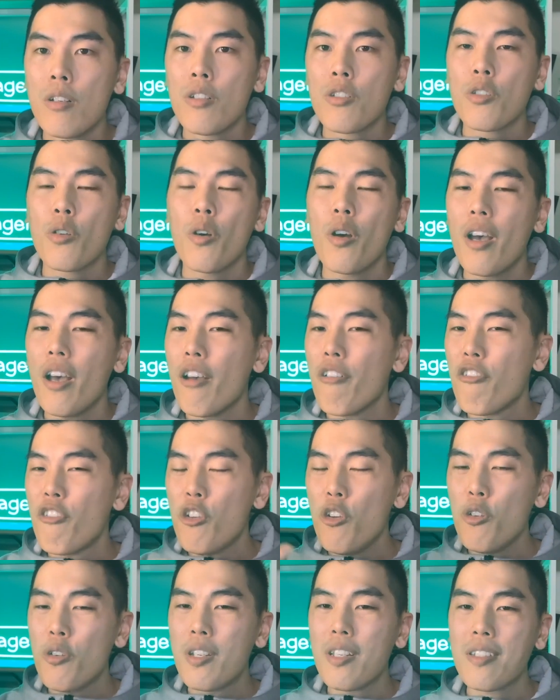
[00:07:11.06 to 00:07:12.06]
So if
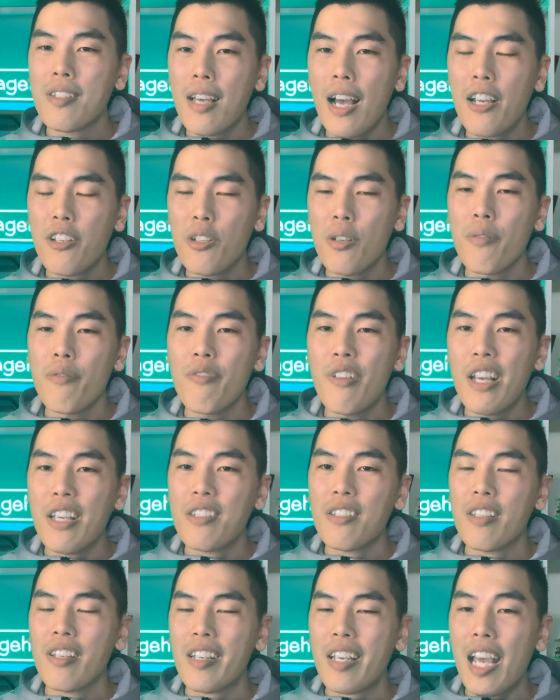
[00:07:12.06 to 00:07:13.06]
you decide to
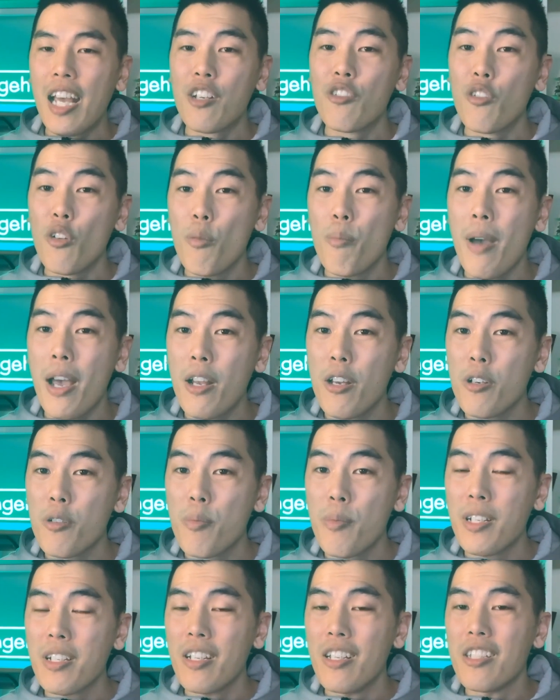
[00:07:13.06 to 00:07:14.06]
invest, cash flow
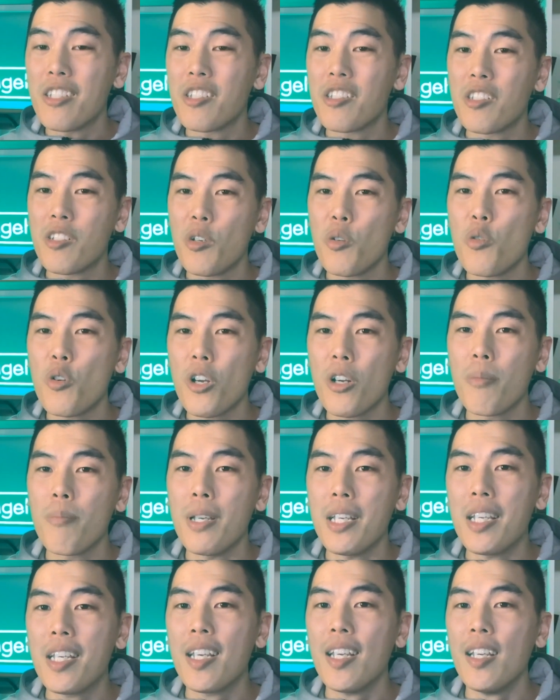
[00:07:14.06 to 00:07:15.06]
management is still going to
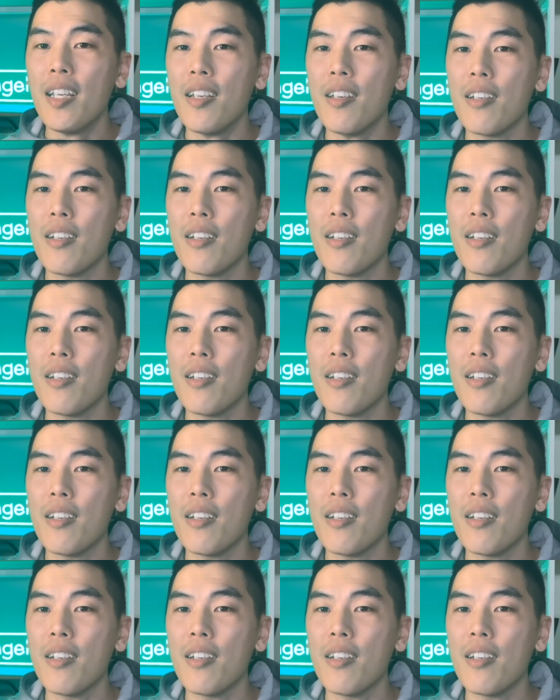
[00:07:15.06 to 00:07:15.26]
be key.